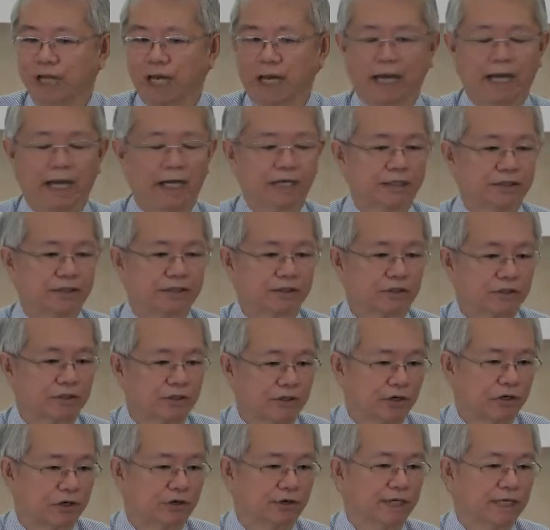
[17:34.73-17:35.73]
and
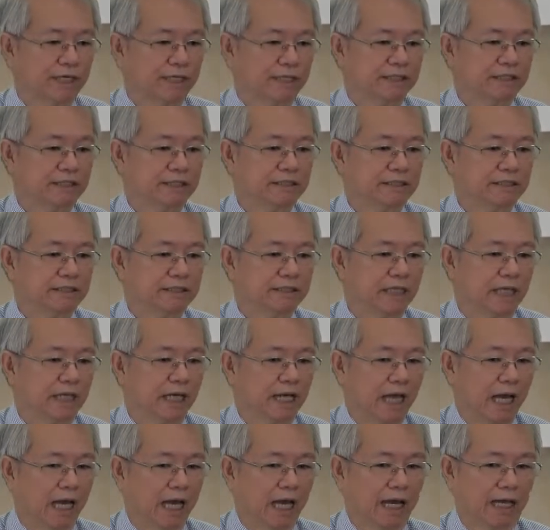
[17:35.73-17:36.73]
growing
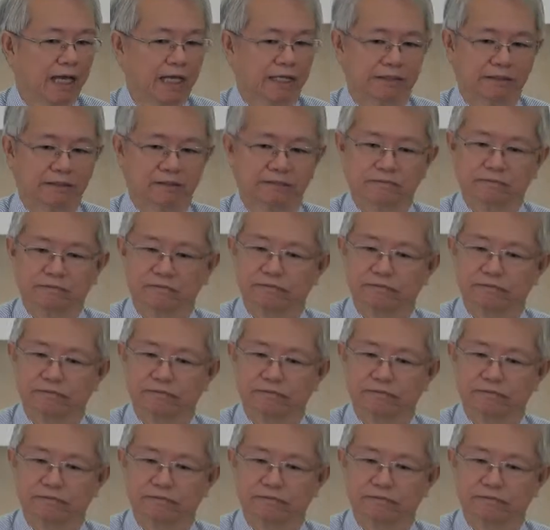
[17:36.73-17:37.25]
and